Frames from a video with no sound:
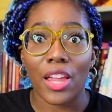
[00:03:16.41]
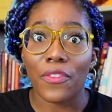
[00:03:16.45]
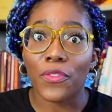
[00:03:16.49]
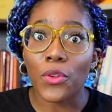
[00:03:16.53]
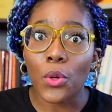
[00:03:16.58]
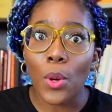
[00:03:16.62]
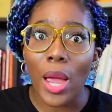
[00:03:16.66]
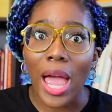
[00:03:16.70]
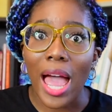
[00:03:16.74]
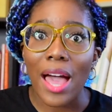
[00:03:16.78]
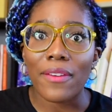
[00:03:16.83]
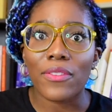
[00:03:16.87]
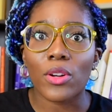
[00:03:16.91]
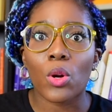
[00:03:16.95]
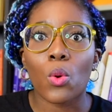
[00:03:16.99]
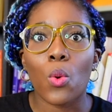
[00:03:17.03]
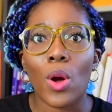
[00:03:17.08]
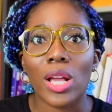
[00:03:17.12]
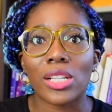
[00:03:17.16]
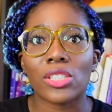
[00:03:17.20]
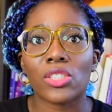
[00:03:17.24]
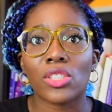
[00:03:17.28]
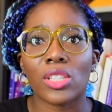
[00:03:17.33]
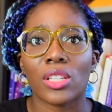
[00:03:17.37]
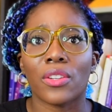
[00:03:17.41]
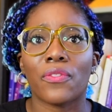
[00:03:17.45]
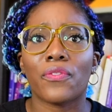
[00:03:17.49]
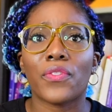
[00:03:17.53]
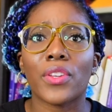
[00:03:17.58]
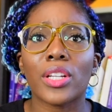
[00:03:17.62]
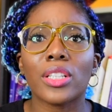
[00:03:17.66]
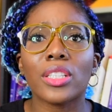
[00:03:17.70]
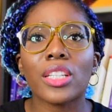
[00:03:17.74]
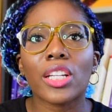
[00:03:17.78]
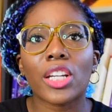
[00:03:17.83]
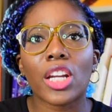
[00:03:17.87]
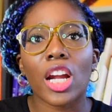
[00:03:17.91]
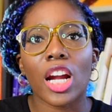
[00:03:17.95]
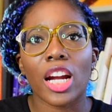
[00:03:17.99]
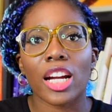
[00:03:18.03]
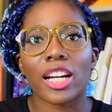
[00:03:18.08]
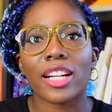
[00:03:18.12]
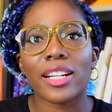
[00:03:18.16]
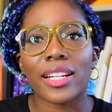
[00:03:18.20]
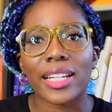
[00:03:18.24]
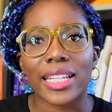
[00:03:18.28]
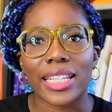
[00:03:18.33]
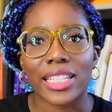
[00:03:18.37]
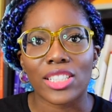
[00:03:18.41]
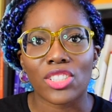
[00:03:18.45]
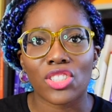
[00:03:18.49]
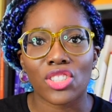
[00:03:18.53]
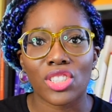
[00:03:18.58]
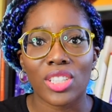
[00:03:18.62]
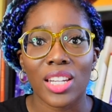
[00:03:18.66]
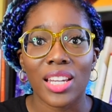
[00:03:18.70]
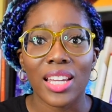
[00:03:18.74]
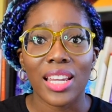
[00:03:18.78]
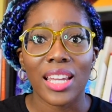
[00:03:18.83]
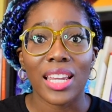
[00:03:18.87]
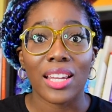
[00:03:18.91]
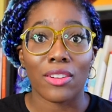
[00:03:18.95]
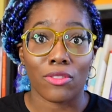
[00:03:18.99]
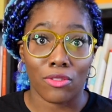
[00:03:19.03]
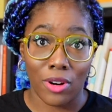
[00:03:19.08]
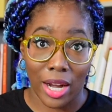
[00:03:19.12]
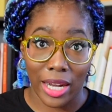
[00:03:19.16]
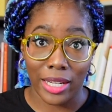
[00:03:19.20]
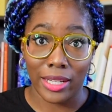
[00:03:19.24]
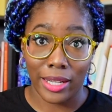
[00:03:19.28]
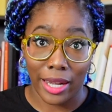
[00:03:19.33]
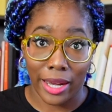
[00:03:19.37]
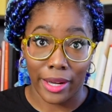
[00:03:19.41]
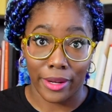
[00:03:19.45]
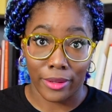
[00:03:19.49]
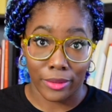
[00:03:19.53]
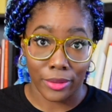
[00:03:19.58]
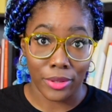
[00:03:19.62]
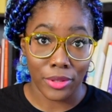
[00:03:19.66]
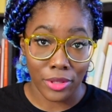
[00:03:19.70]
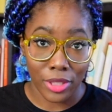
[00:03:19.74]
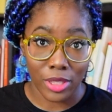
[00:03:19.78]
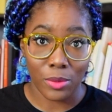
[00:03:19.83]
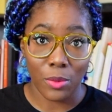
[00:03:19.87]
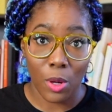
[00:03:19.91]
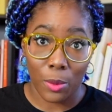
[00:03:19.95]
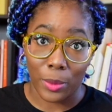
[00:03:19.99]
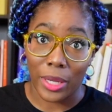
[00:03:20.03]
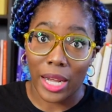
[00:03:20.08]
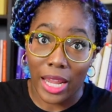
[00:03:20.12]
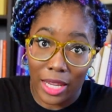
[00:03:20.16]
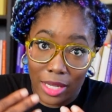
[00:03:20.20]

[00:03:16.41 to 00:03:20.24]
If you have a question, feel encouraged right now in this moment.